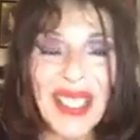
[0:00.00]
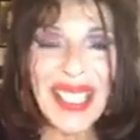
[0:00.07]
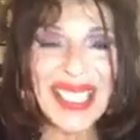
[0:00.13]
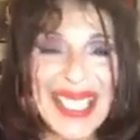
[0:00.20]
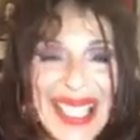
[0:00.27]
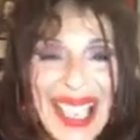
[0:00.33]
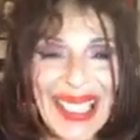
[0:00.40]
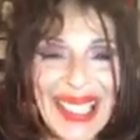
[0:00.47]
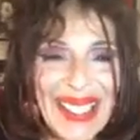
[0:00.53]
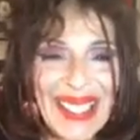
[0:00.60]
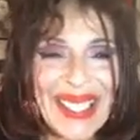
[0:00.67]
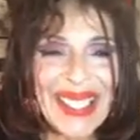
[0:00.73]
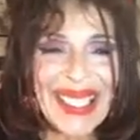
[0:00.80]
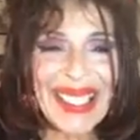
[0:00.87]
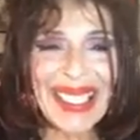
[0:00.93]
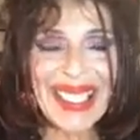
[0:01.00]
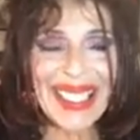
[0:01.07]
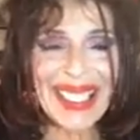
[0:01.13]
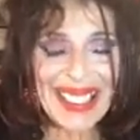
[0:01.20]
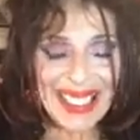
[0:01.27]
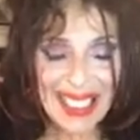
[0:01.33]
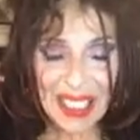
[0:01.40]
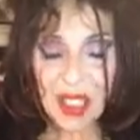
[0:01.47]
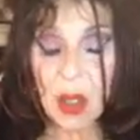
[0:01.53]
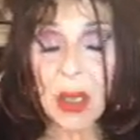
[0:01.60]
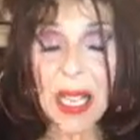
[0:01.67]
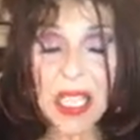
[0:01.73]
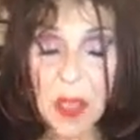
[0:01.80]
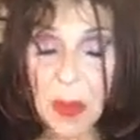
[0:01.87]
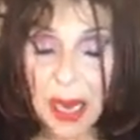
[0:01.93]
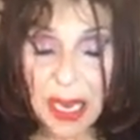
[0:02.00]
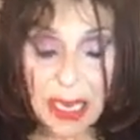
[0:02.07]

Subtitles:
yourself. Don't ask me